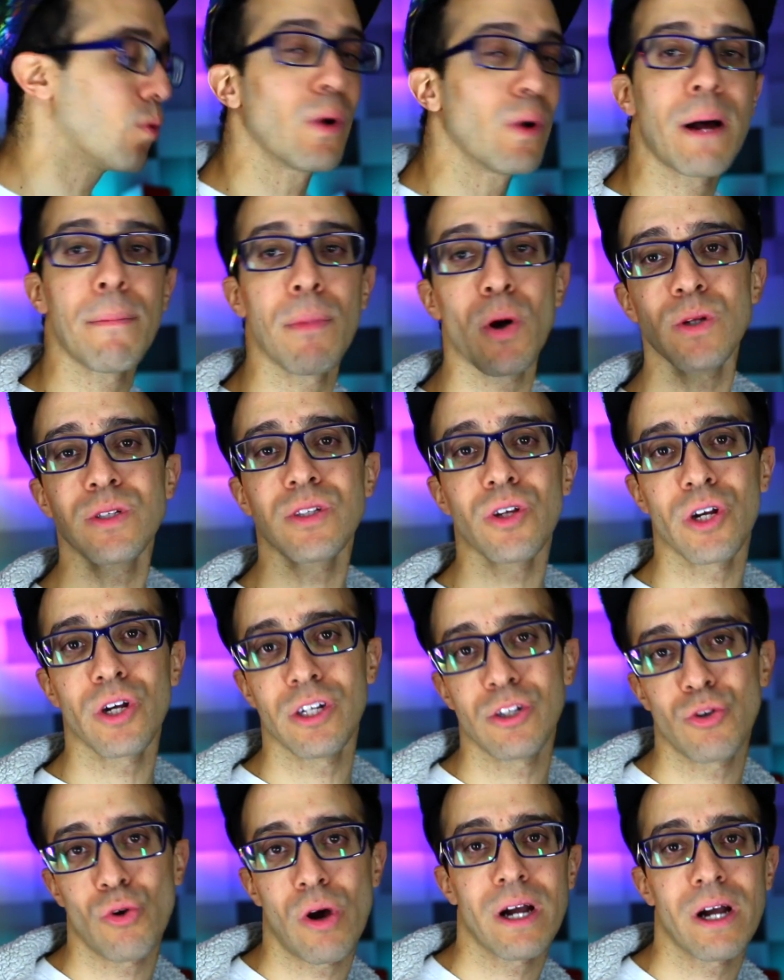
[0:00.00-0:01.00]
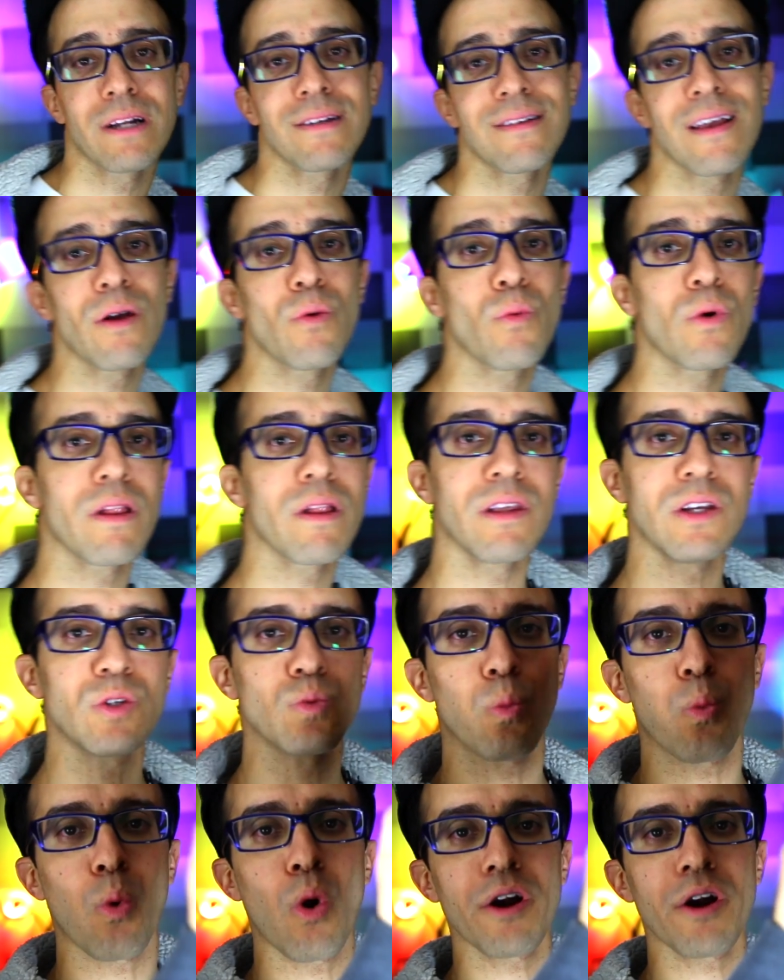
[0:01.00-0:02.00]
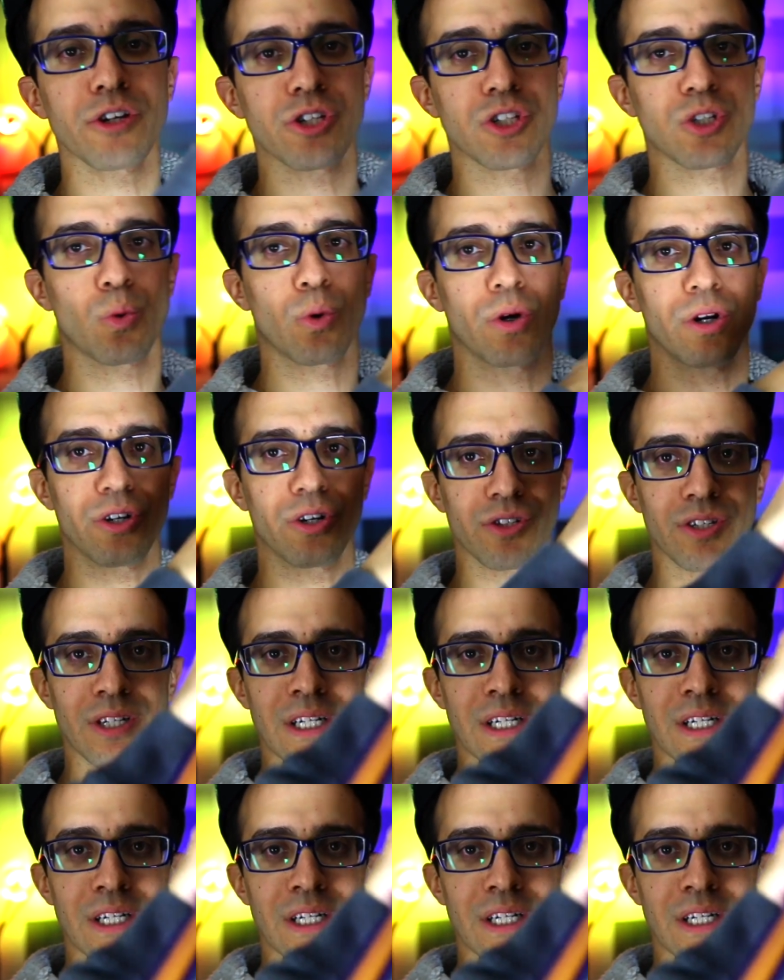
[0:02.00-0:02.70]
What I'm also gonna do, I'm gonna take one of these water squirters,